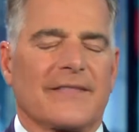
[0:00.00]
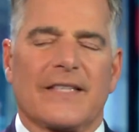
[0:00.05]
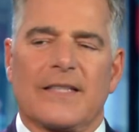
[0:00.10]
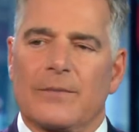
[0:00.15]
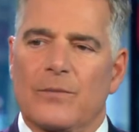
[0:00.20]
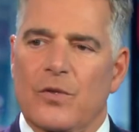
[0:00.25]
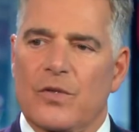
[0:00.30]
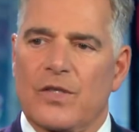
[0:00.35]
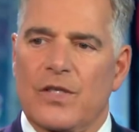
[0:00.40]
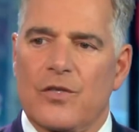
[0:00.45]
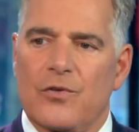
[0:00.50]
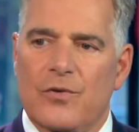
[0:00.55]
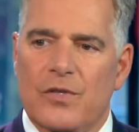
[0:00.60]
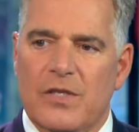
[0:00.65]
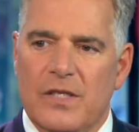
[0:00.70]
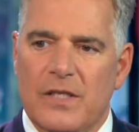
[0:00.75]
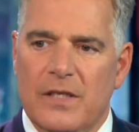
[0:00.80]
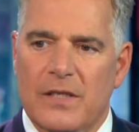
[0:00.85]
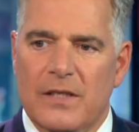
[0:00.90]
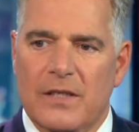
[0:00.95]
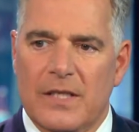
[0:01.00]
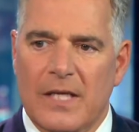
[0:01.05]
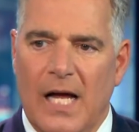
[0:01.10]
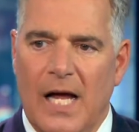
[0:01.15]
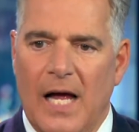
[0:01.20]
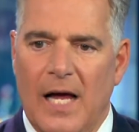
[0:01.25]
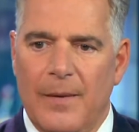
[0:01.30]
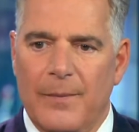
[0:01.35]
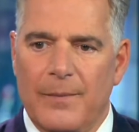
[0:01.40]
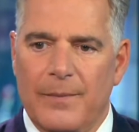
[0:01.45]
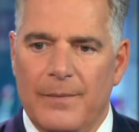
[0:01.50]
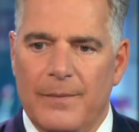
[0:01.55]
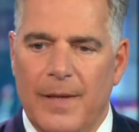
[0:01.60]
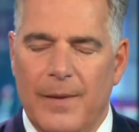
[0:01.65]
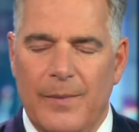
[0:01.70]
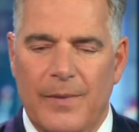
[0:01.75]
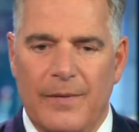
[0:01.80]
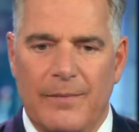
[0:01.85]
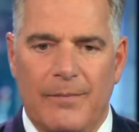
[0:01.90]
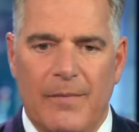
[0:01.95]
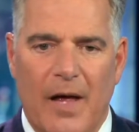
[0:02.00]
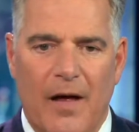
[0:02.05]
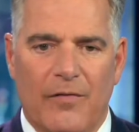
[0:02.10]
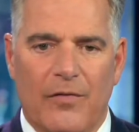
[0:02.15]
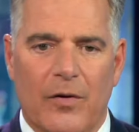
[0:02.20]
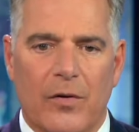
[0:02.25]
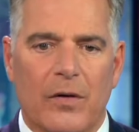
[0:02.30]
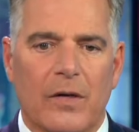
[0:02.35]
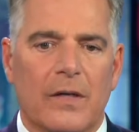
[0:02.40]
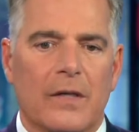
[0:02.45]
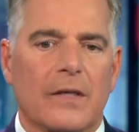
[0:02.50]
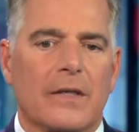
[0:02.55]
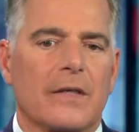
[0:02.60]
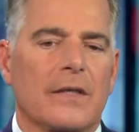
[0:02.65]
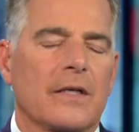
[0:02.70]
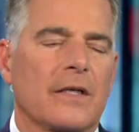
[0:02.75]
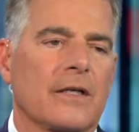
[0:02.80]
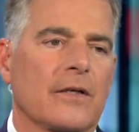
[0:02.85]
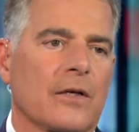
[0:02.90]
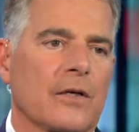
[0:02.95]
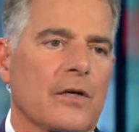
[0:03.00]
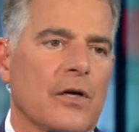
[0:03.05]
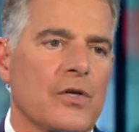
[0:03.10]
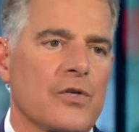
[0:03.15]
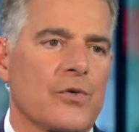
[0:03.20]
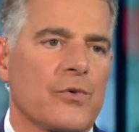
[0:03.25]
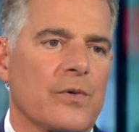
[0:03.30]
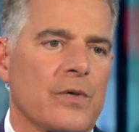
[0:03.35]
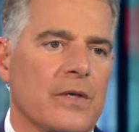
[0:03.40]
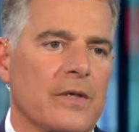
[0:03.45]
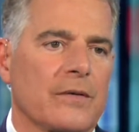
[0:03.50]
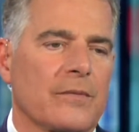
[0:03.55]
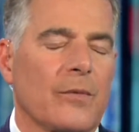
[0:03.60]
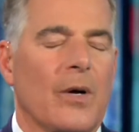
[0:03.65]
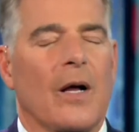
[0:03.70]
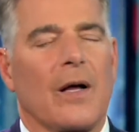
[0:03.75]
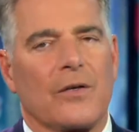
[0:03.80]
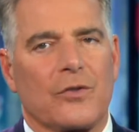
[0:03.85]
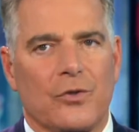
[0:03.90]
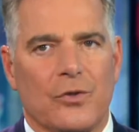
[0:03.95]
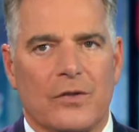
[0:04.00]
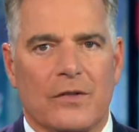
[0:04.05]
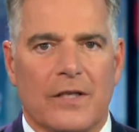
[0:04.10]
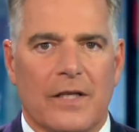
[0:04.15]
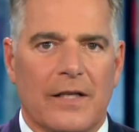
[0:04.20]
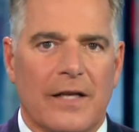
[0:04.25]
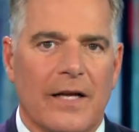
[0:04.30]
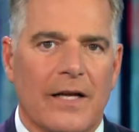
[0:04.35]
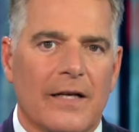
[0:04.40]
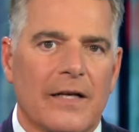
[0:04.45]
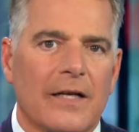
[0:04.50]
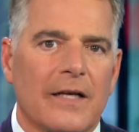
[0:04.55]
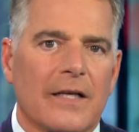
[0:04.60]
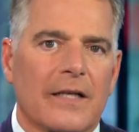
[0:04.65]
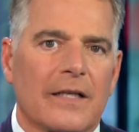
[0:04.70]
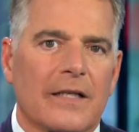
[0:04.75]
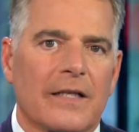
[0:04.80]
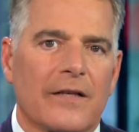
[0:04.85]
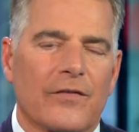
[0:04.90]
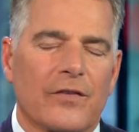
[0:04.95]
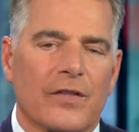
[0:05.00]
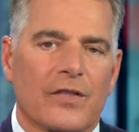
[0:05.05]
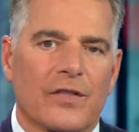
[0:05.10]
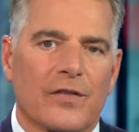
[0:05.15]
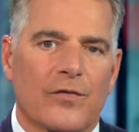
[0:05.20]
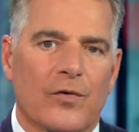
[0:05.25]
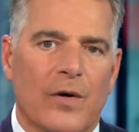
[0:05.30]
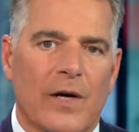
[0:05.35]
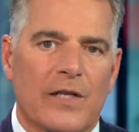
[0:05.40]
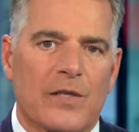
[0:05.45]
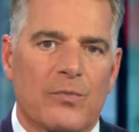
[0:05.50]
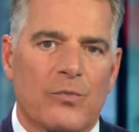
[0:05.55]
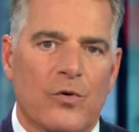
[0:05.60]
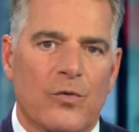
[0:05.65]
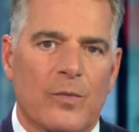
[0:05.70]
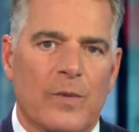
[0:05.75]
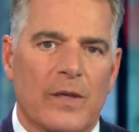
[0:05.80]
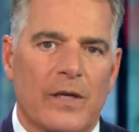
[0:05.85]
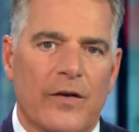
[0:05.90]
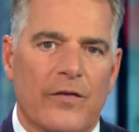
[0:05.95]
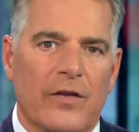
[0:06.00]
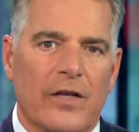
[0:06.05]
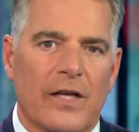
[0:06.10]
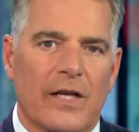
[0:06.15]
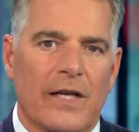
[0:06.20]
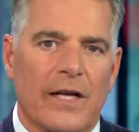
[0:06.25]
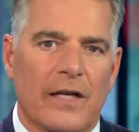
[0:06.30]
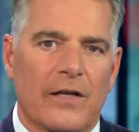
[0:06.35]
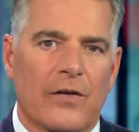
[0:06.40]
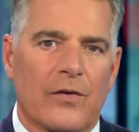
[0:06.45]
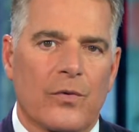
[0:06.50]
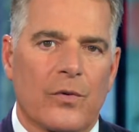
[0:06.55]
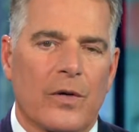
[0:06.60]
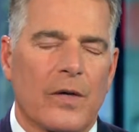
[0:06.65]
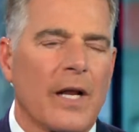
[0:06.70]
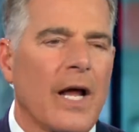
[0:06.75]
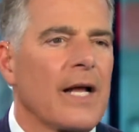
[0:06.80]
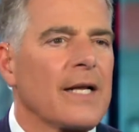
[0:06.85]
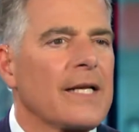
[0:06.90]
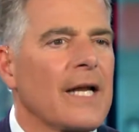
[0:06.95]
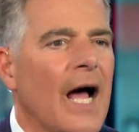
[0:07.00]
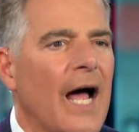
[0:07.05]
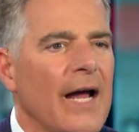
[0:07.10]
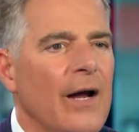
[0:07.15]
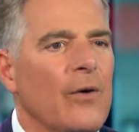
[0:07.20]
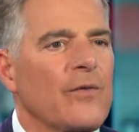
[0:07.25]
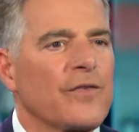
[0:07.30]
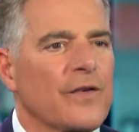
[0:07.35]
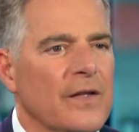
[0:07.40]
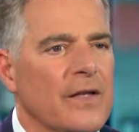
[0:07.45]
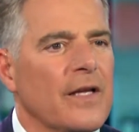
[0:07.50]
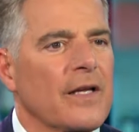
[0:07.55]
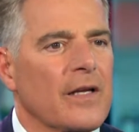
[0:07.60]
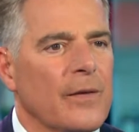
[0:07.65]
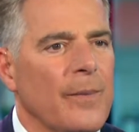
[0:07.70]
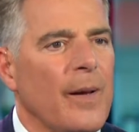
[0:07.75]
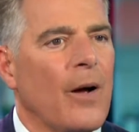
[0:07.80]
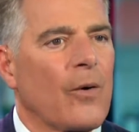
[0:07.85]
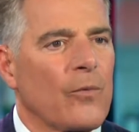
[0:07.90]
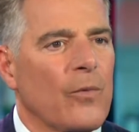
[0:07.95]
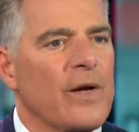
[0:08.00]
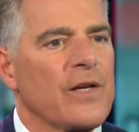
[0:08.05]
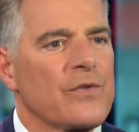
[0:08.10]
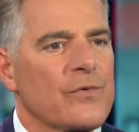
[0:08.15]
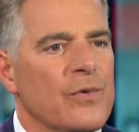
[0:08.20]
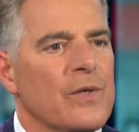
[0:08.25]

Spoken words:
most interesting time maybe ever in our country, and, well, I shouldn't say that, given the civil rights movement, everything connected to it, I often think about race